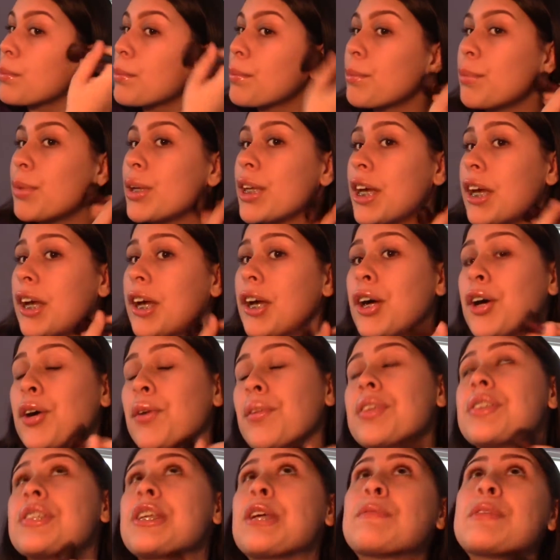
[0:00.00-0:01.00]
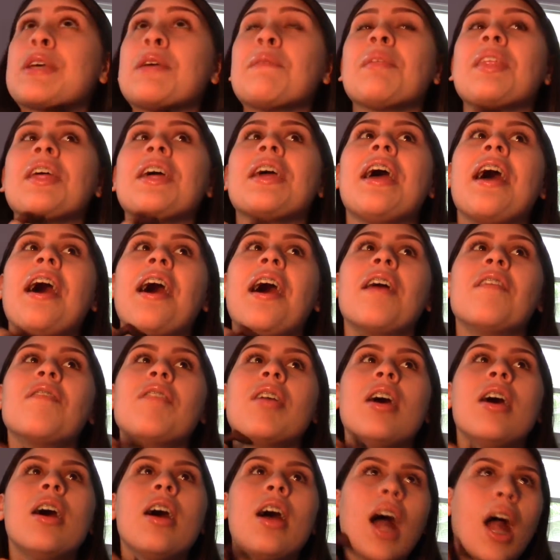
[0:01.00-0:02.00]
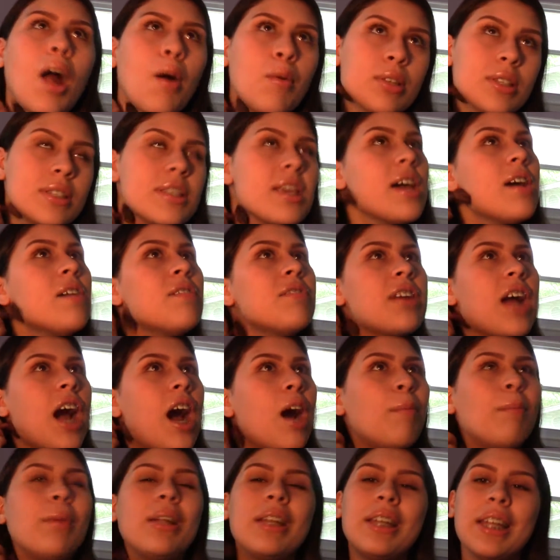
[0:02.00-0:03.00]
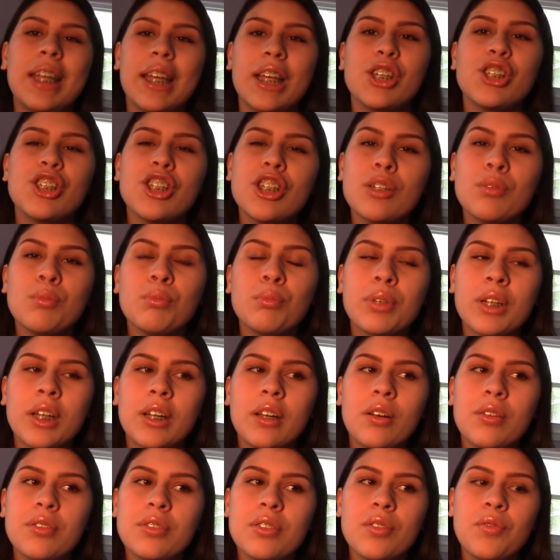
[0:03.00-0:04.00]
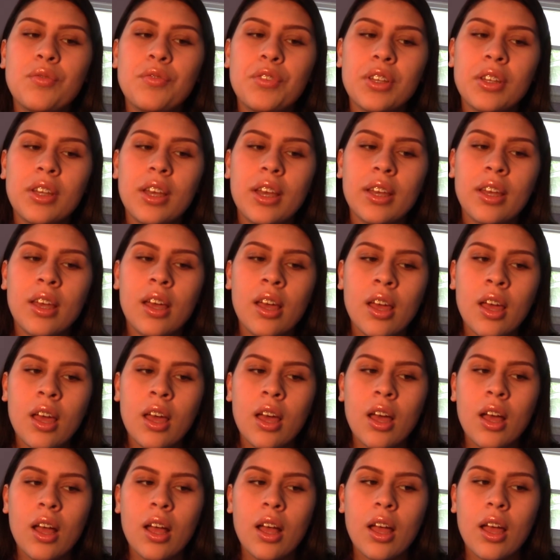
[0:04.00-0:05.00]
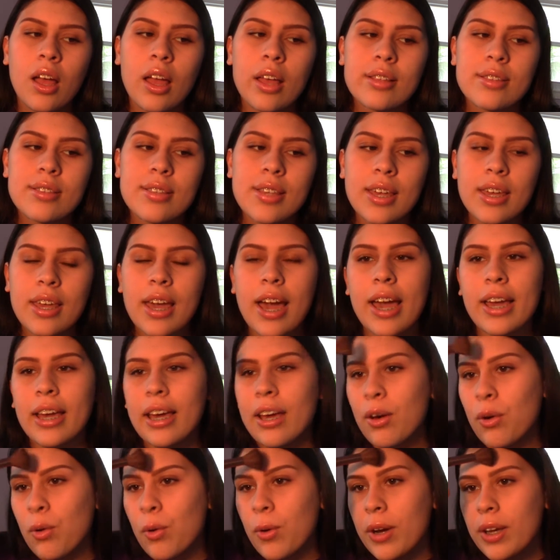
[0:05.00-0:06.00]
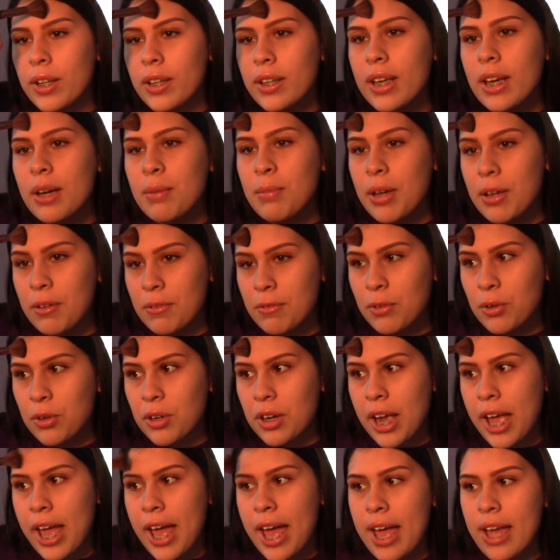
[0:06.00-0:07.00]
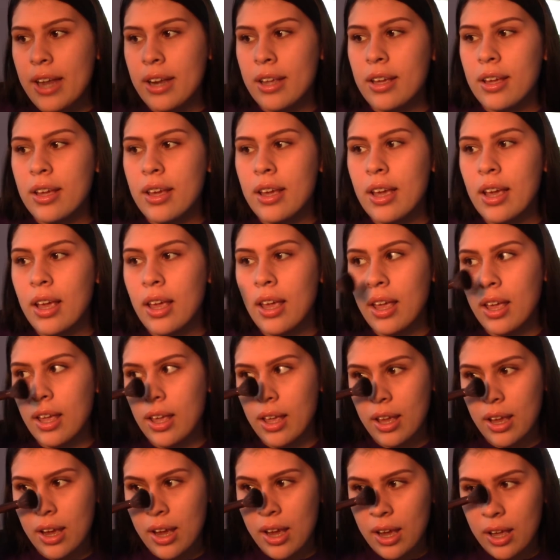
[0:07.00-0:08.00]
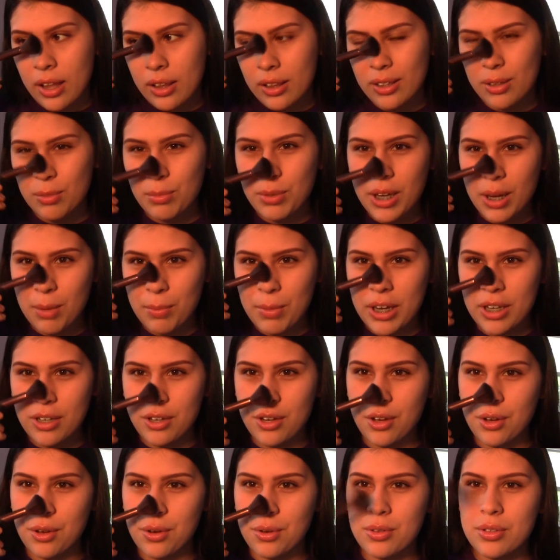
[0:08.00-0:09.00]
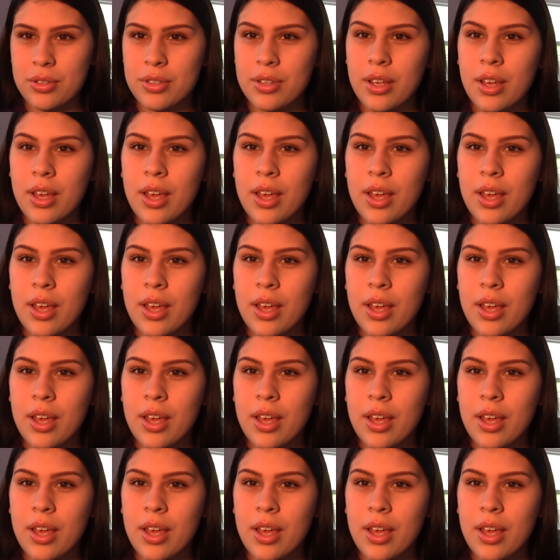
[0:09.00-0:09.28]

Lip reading: yeah, the skin type that I have, I would say I have combination, but I also feel like it's like I get oily on my forehead, a little bit on my nose,